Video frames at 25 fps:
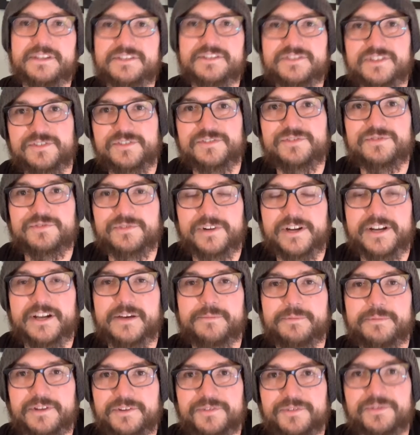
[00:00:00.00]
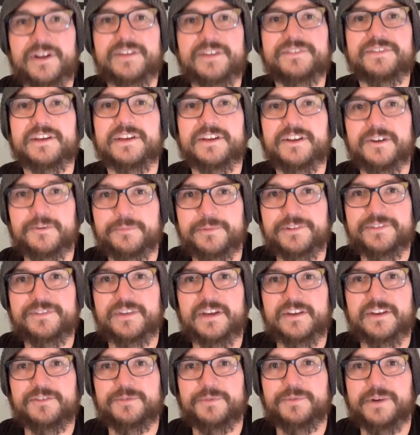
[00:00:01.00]
straight up addressing
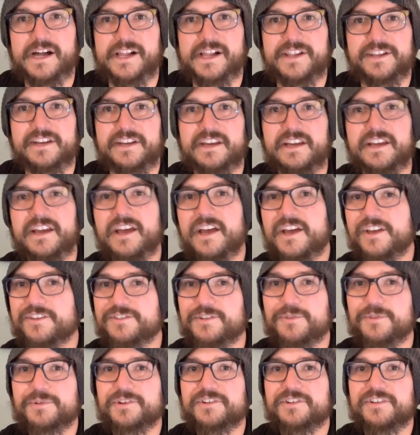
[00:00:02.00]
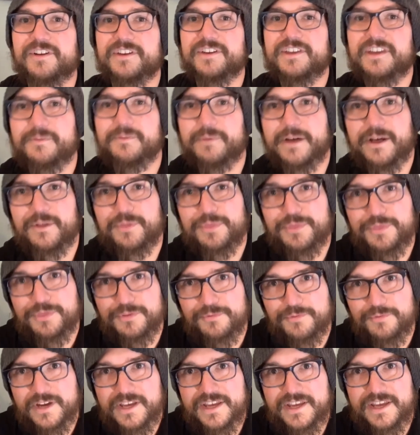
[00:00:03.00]
homosexuality. So we're talking about
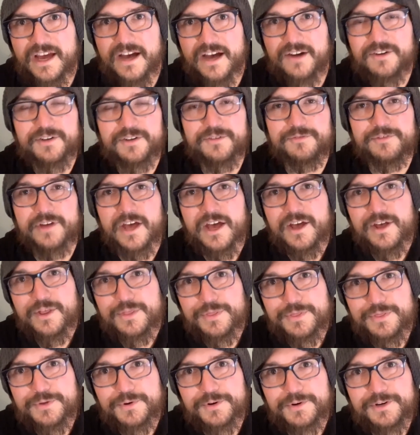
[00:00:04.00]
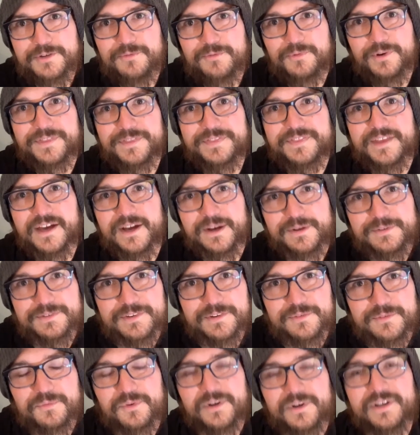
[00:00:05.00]
3 out of
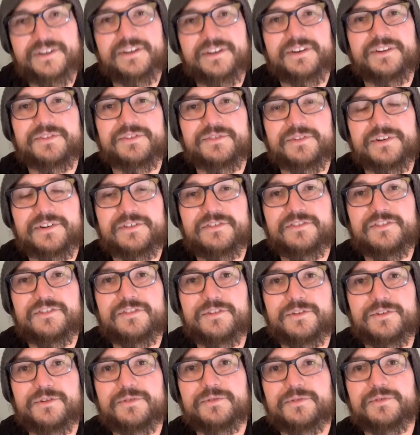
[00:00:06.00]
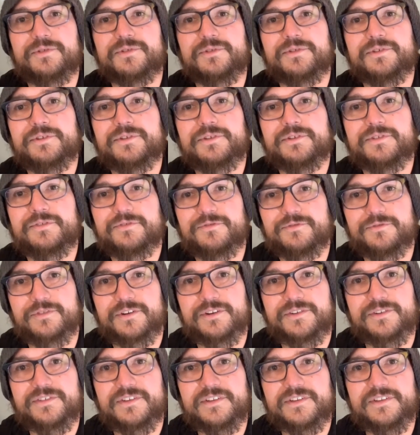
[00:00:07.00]
31,102
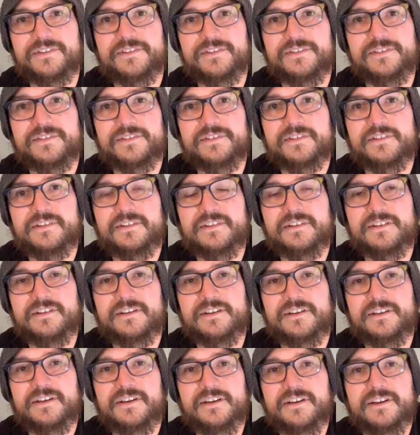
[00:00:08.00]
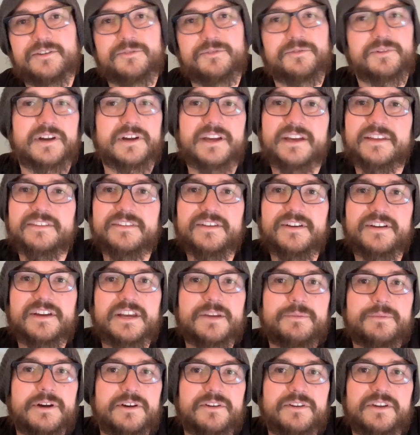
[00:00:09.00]
verses. We're not talking
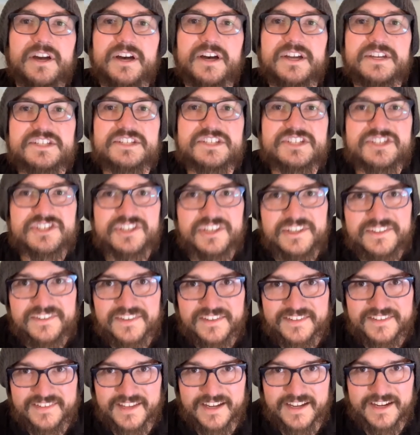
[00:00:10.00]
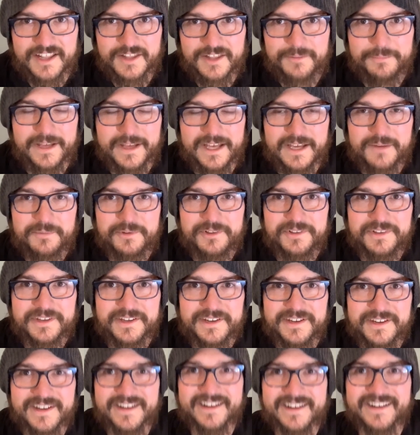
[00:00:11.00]
about cutting Jesus out of the Bible here.
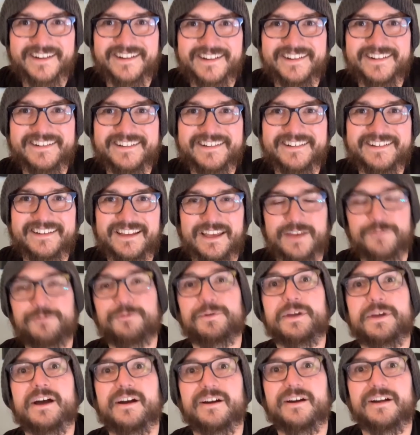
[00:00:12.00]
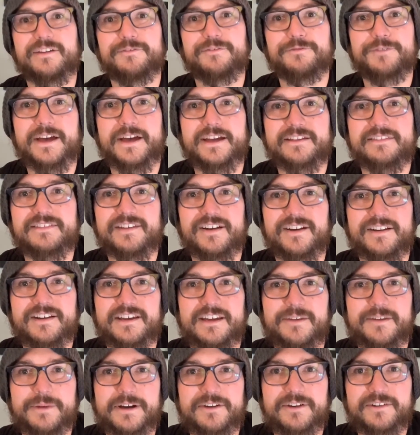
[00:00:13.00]
If we are, in fact, talking
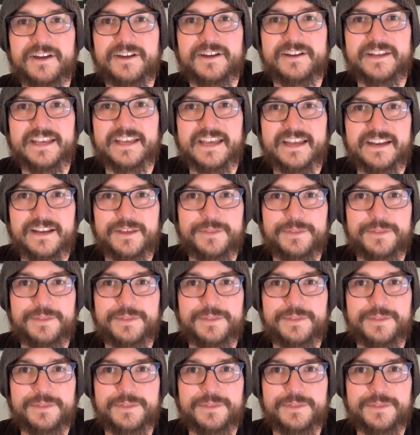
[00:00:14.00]
about cutting anything at